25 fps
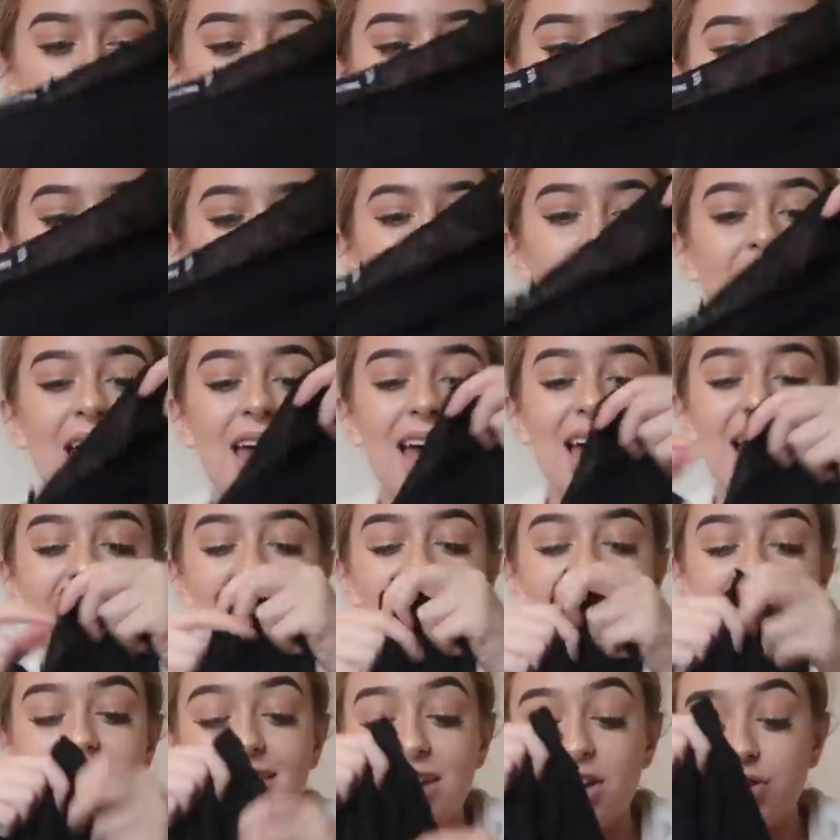top
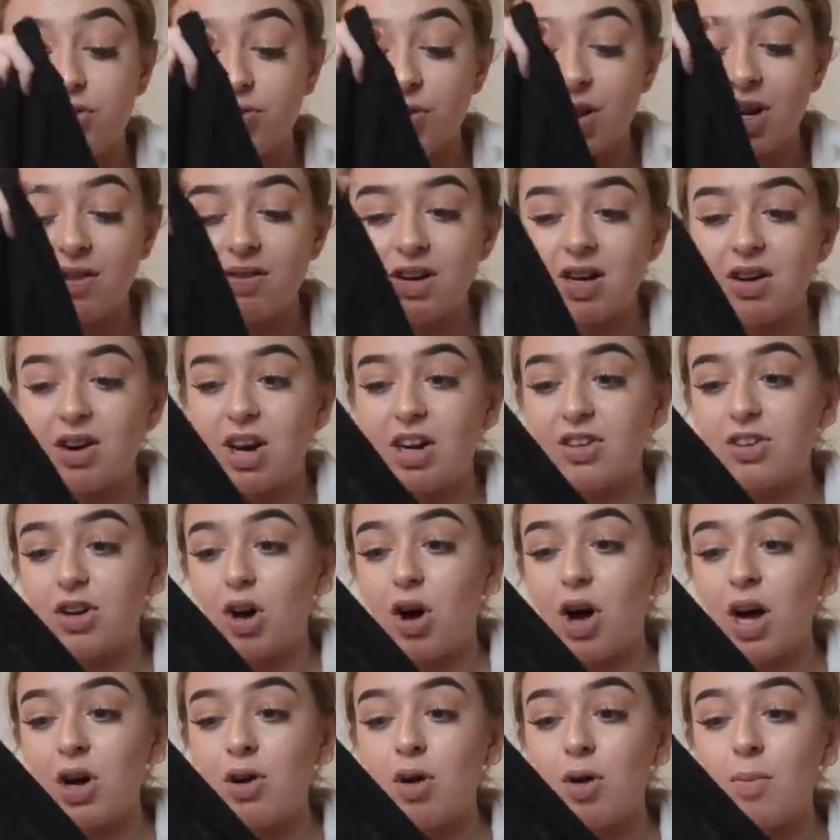and it's really really nice
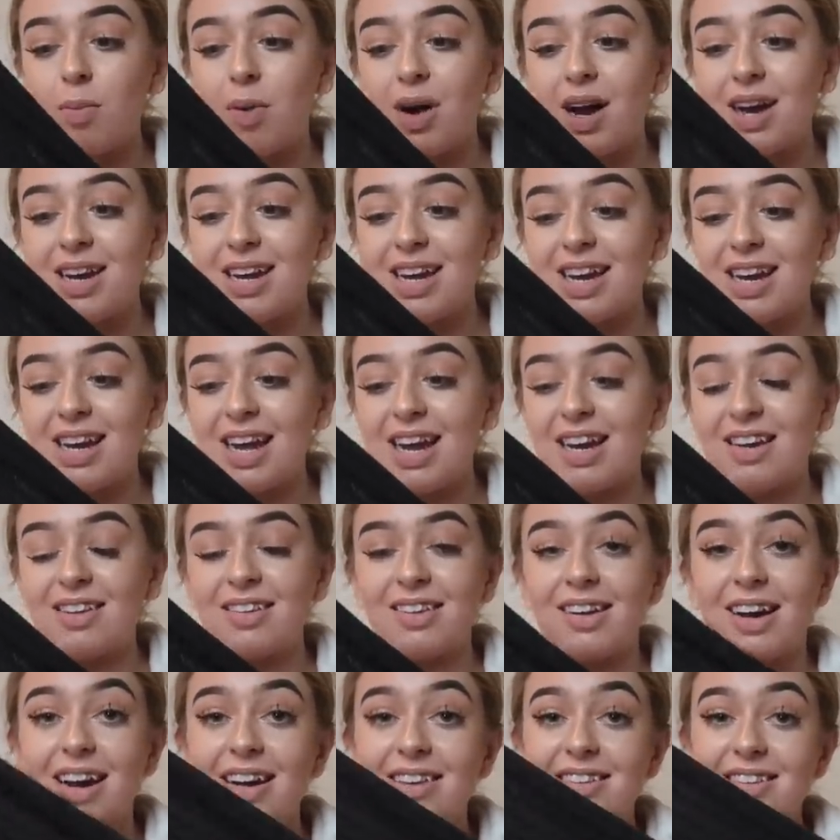I got mine in a
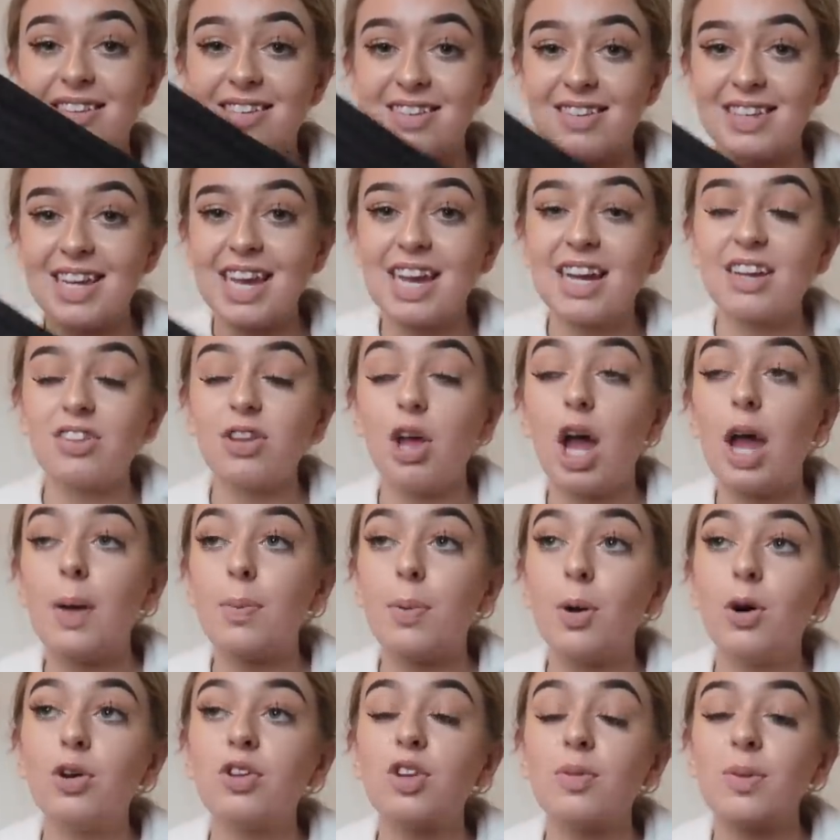size 6 I
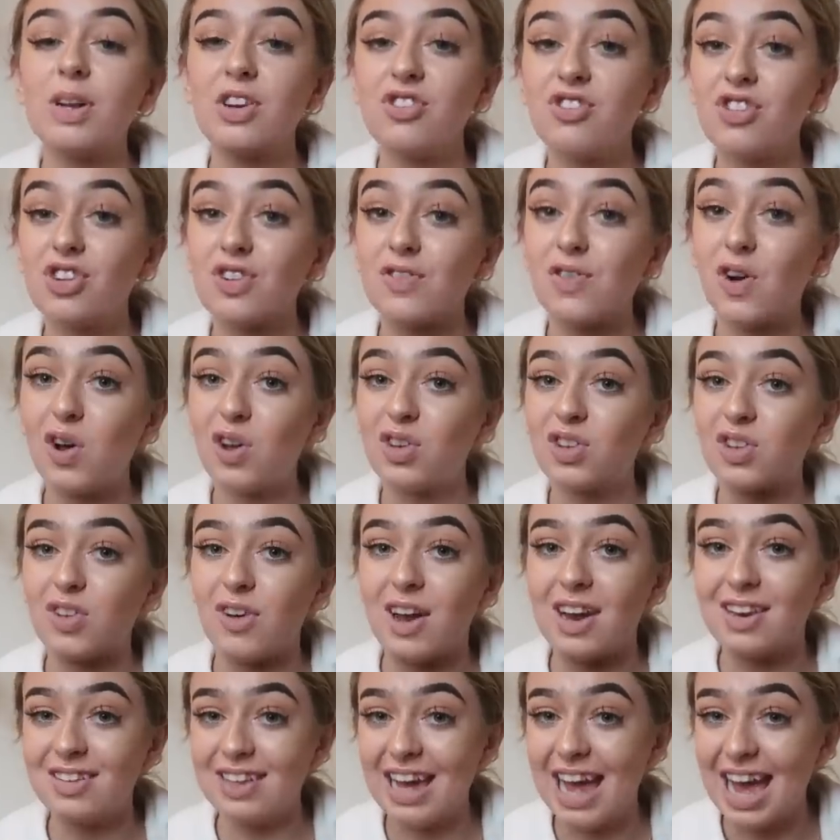possibly should have got a
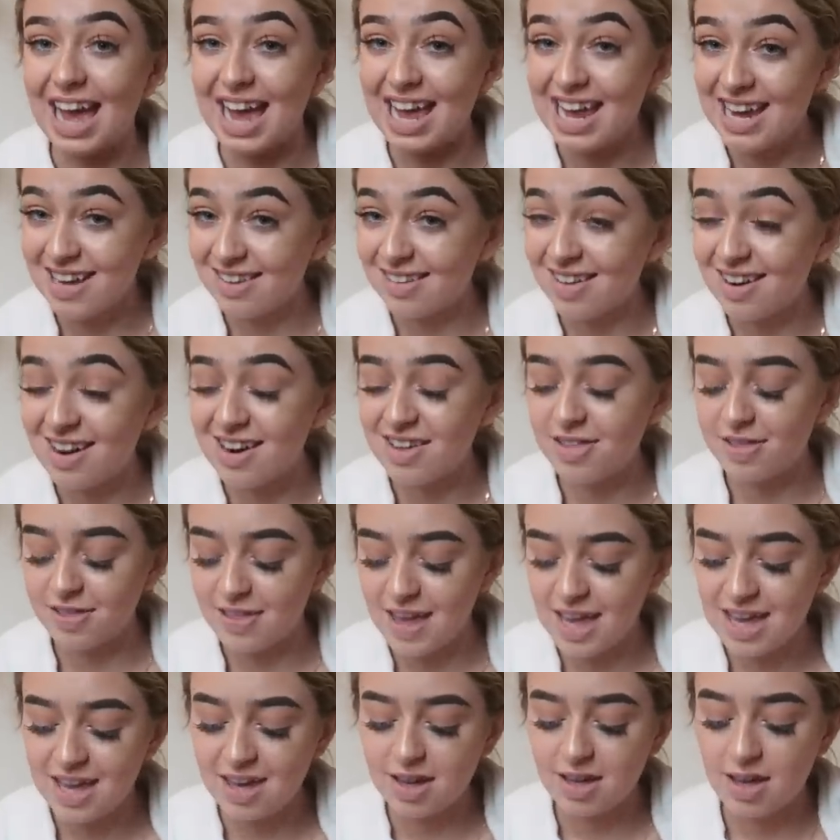size 8 I
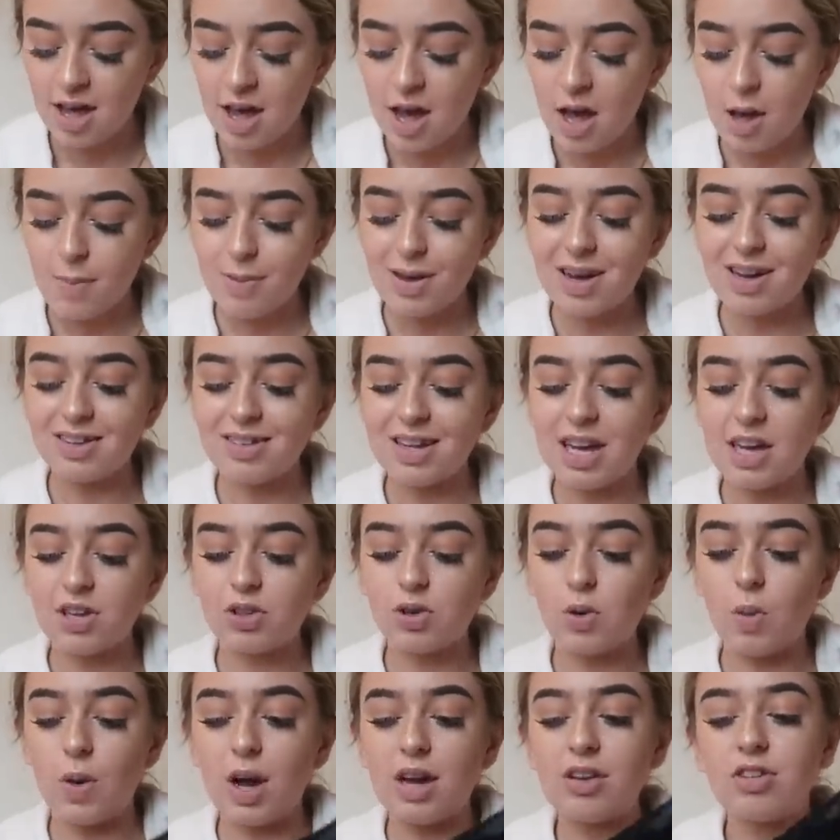think because it
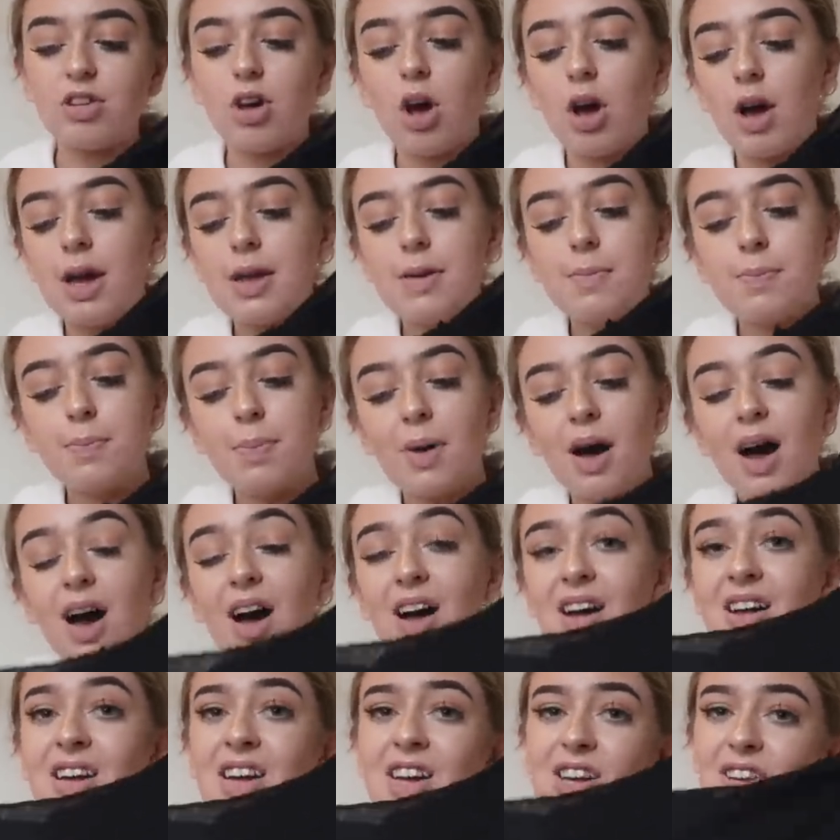is quite tight but